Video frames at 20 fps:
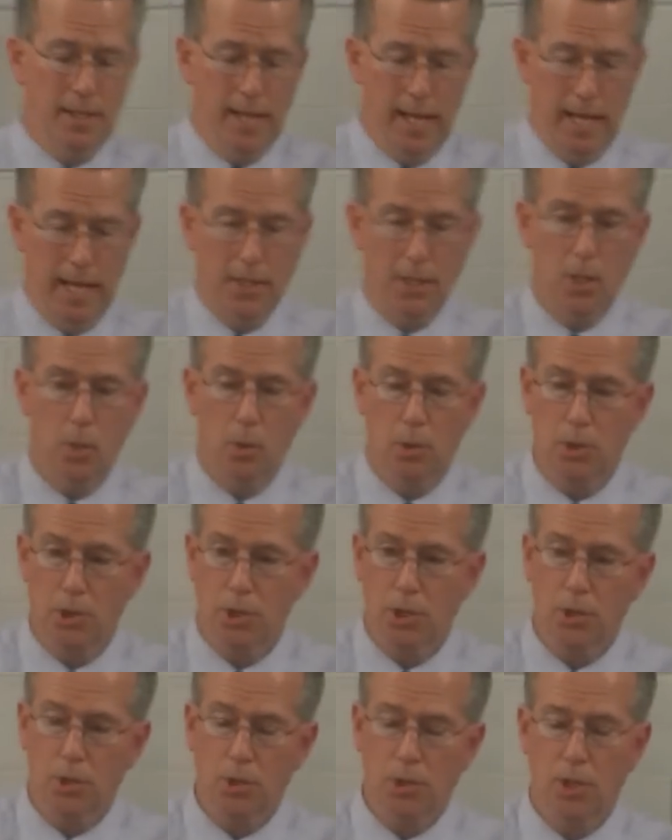And you are
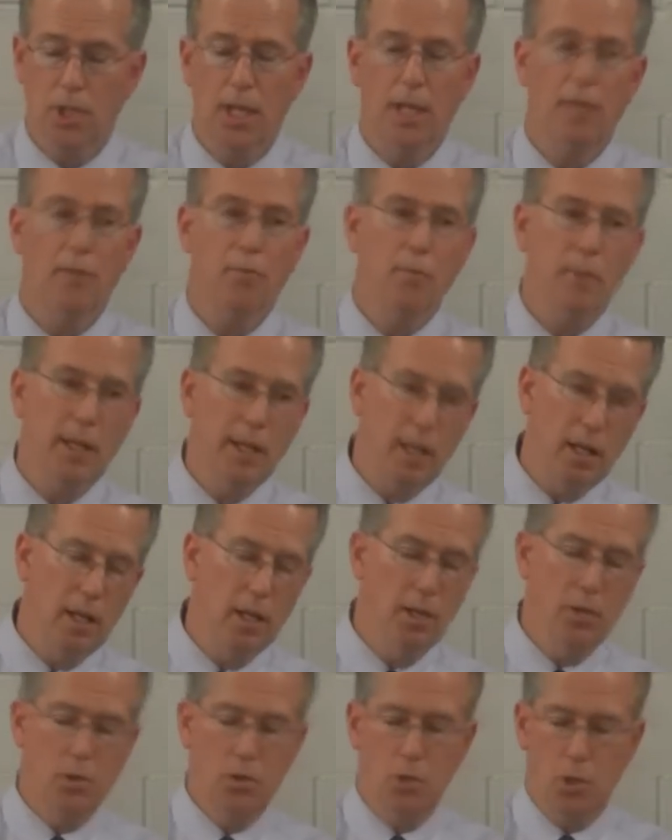still saved
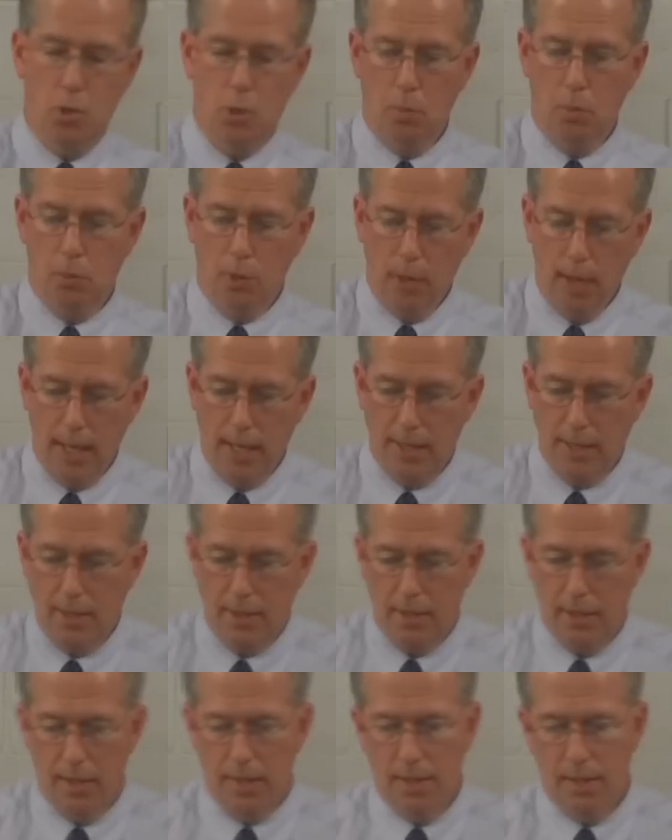because you prayed
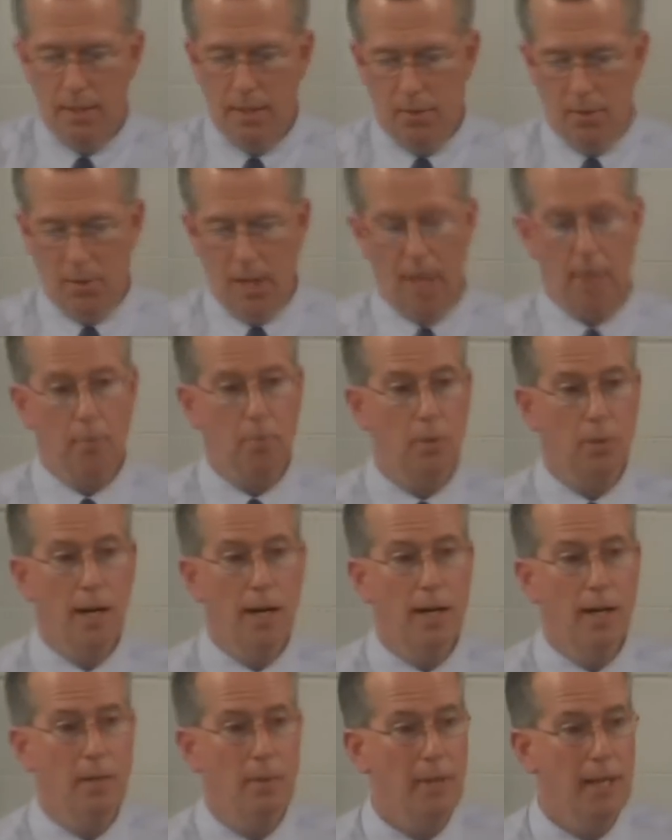that
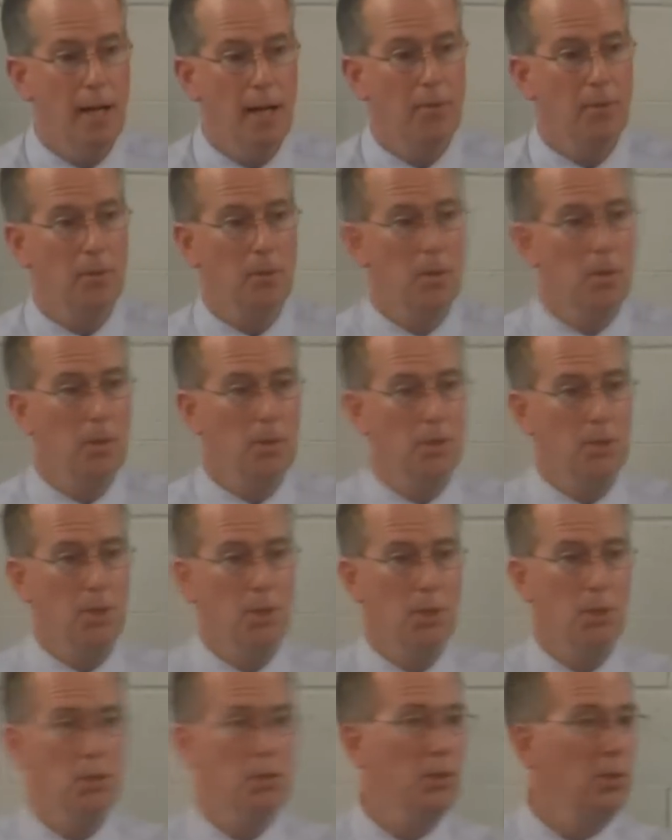prayer. I mean, after all, isn't
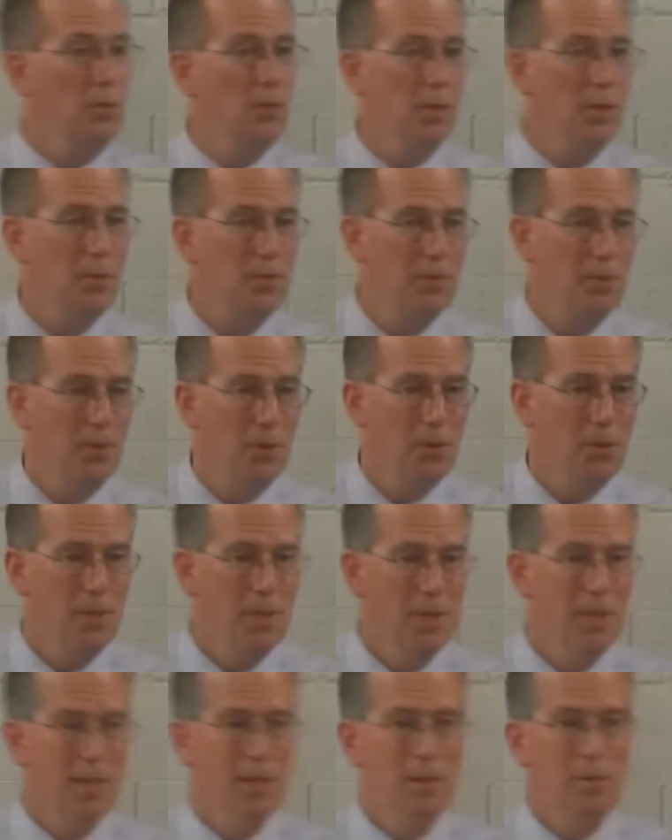it true that if you
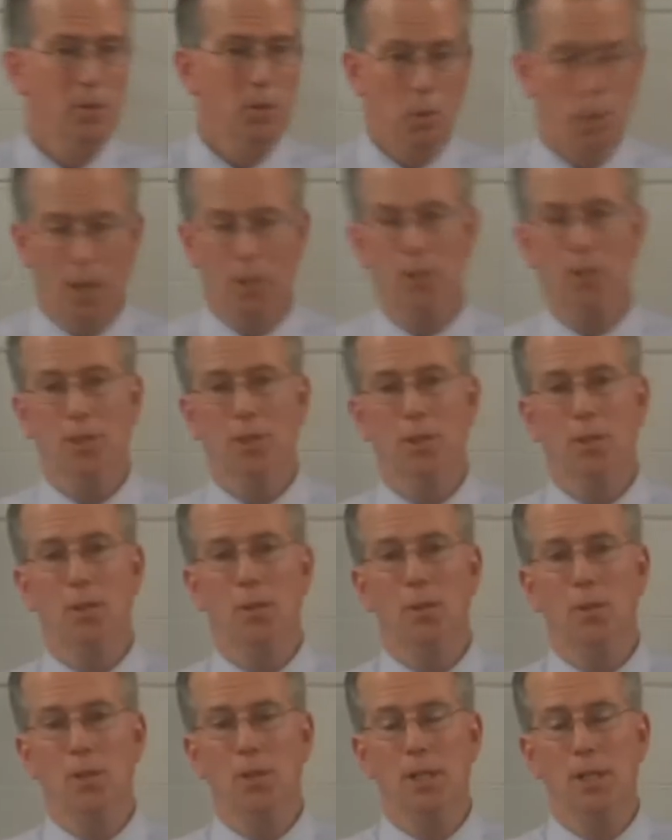Trust in the
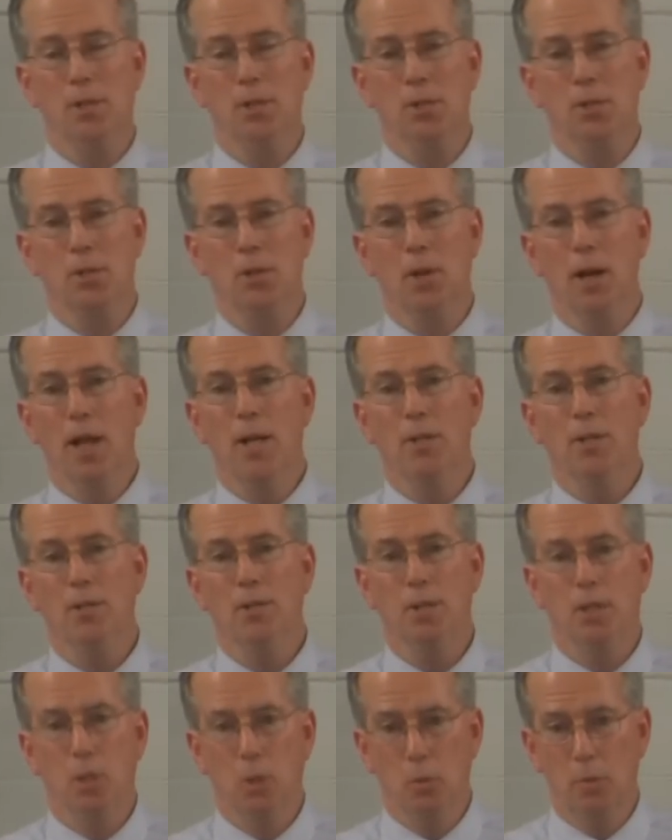Lord Jesus Christ
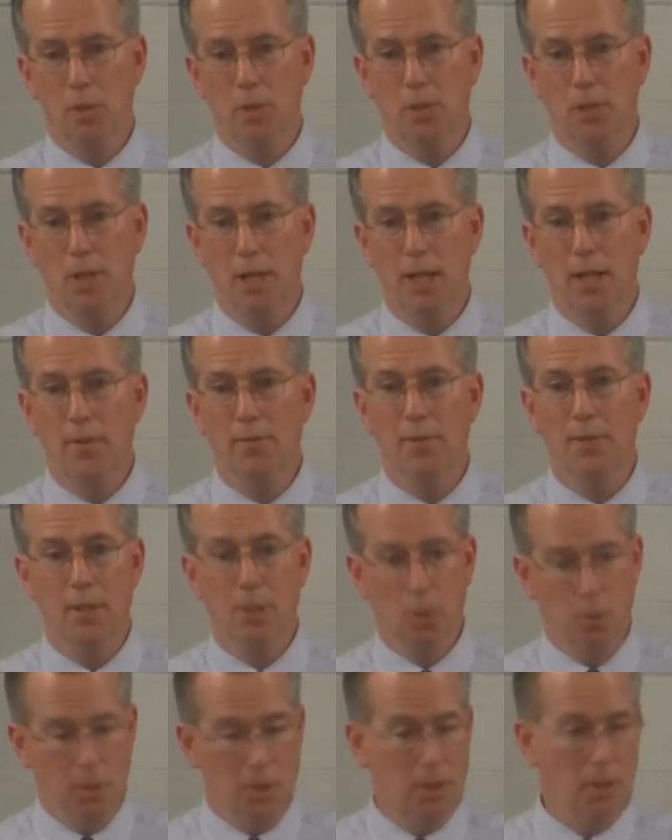that you'll be saved and
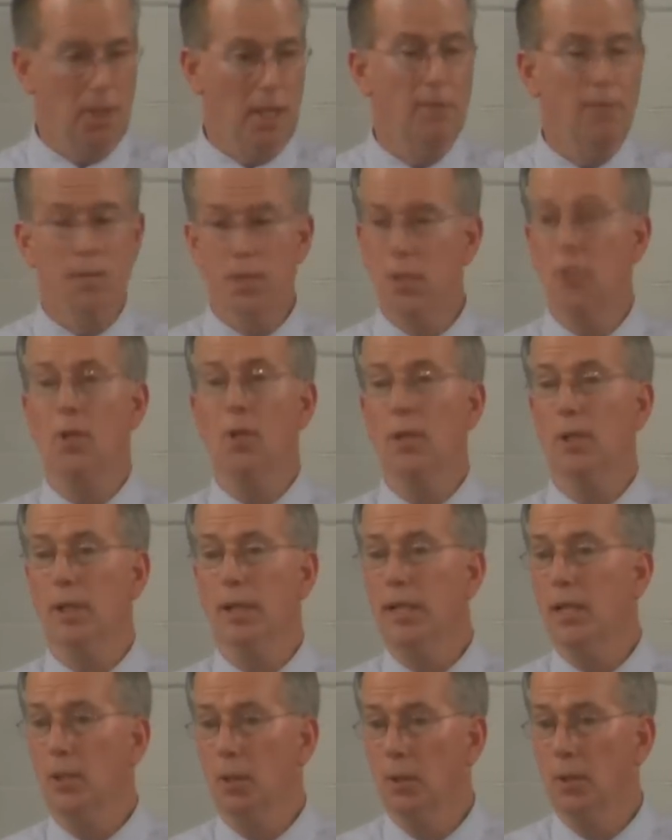you'll be saved
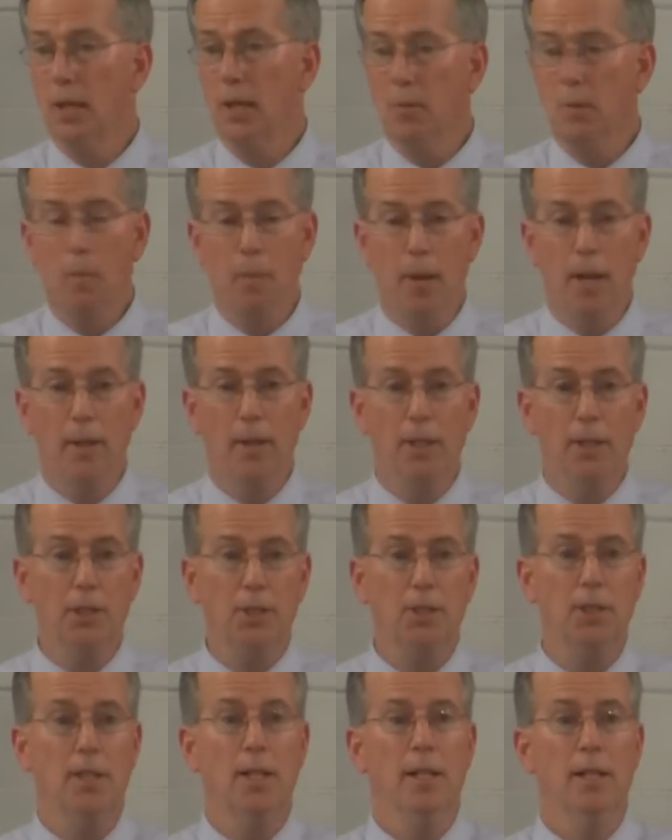eternally and you'll never
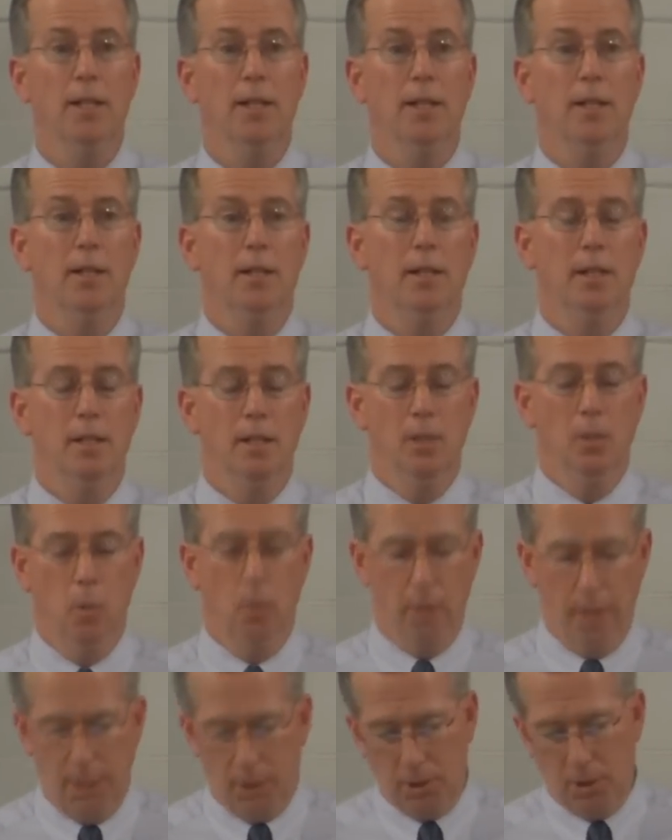perish?
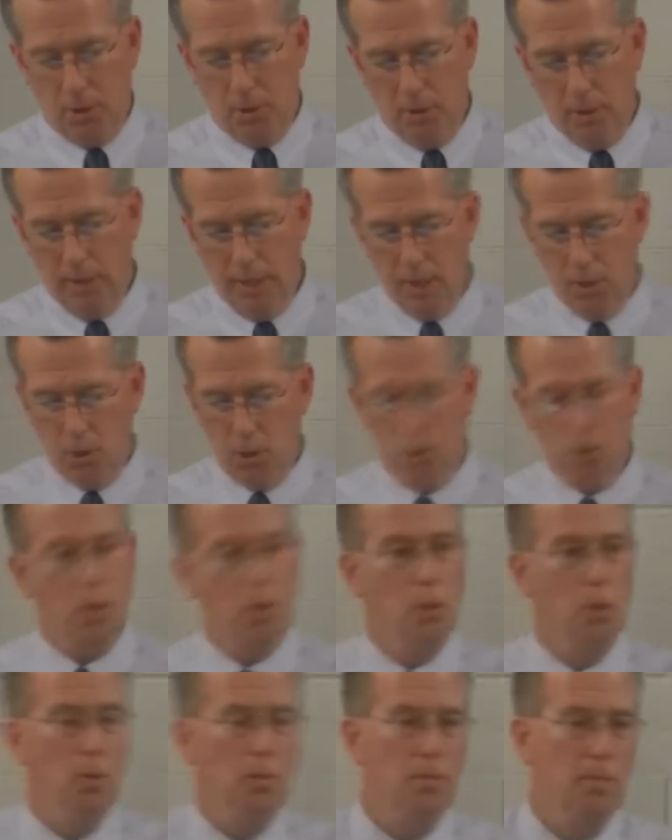Well, that certainly is
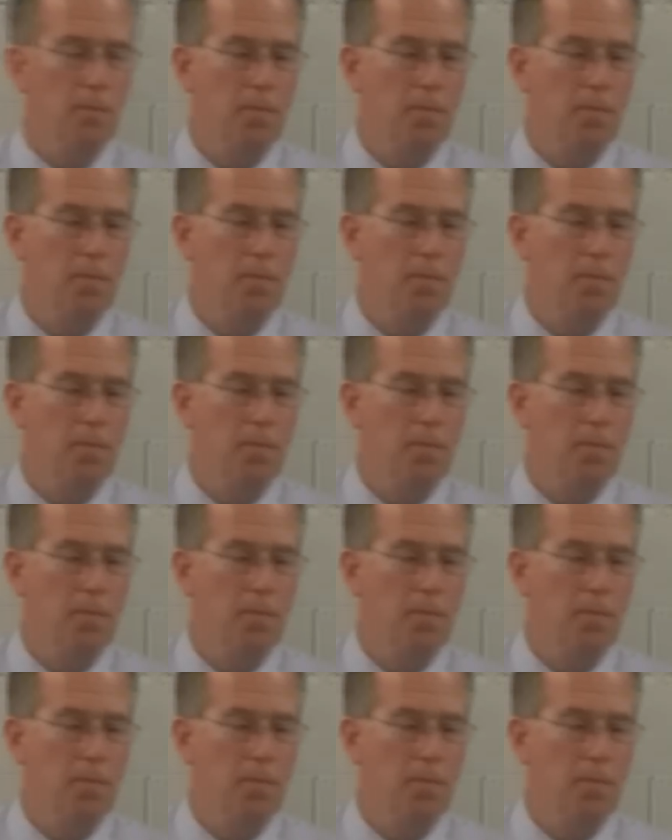true.